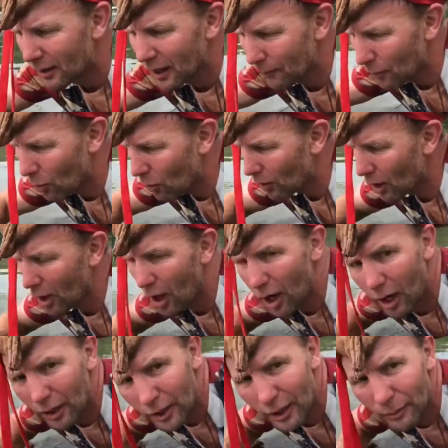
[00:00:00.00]
Let him go on a
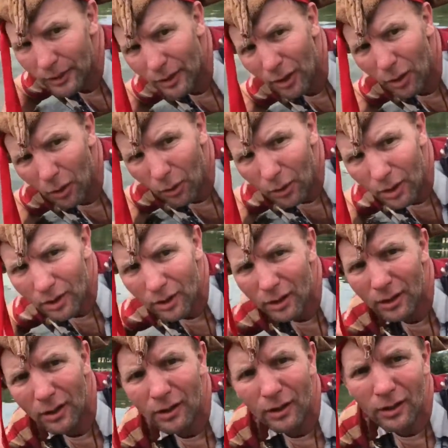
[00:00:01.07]
log. Here we go.
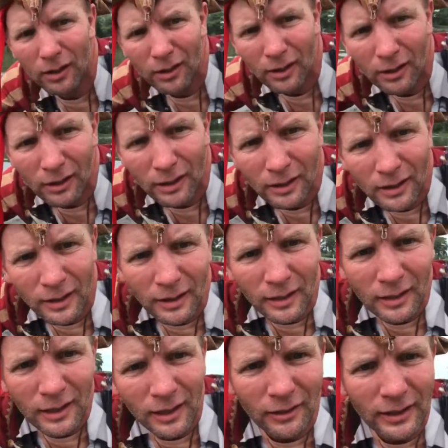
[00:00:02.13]

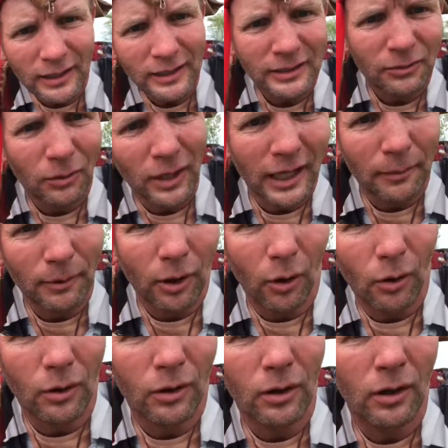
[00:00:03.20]
There he is. We'll let him
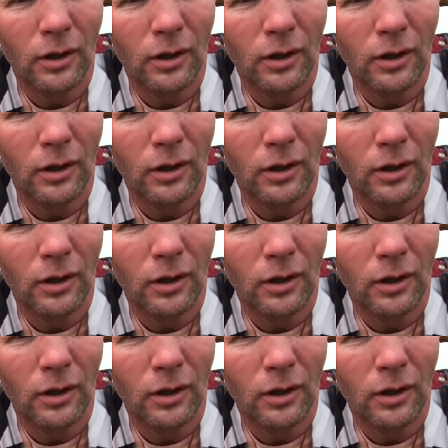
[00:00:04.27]
go.